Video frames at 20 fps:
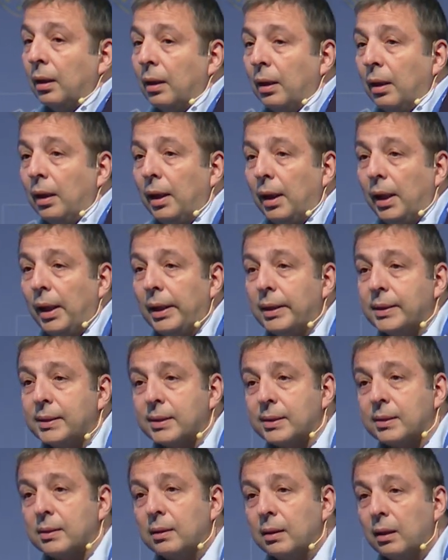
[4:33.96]

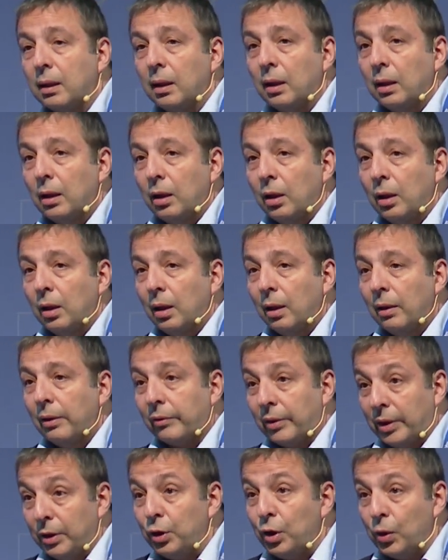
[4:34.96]
it's
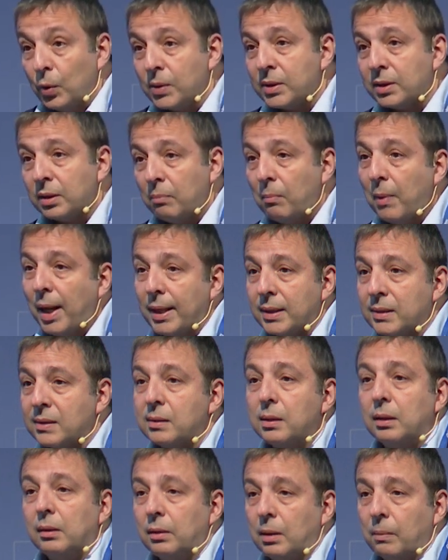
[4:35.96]
reduced by a
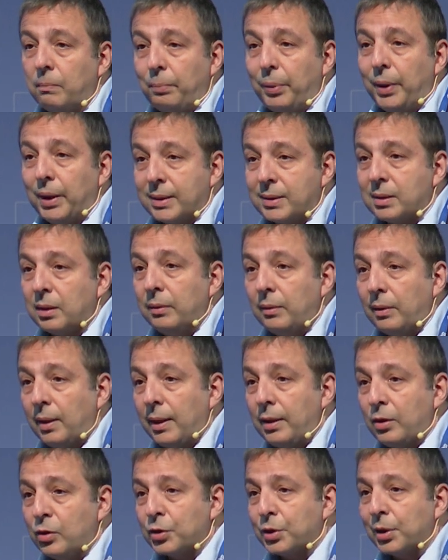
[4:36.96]
certain
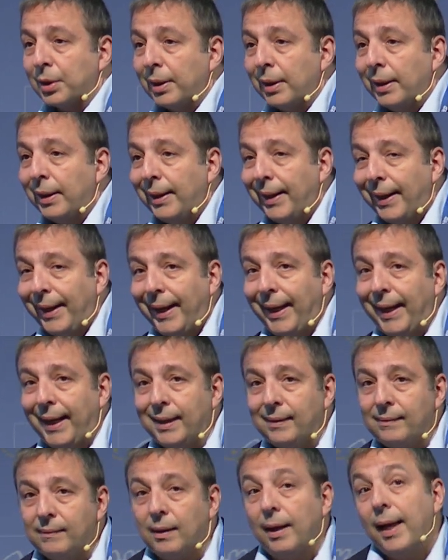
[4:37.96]
percentage,
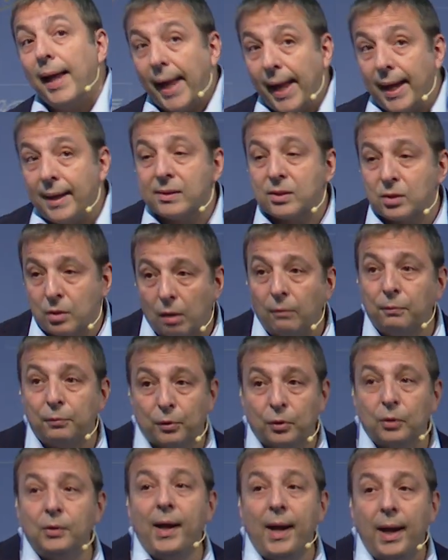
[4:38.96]
and as of
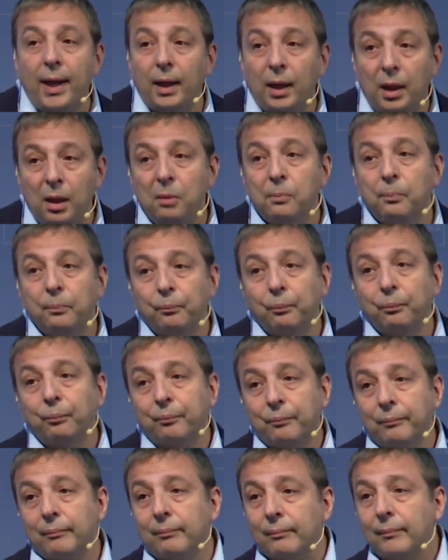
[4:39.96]
today,
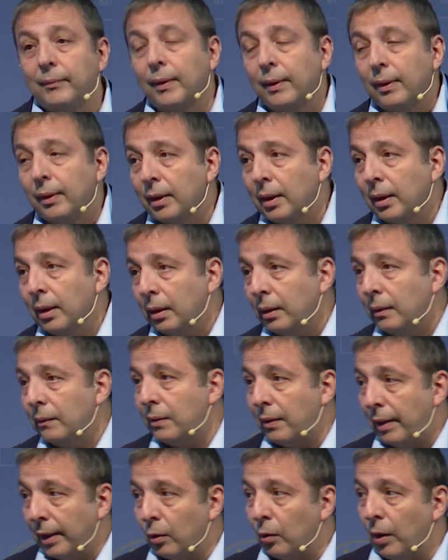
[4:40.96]
the
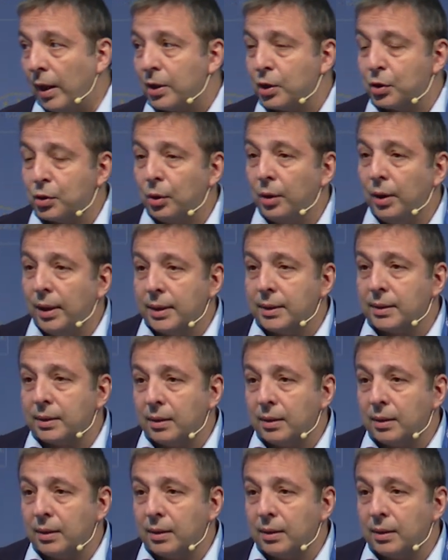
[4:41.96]
regulation is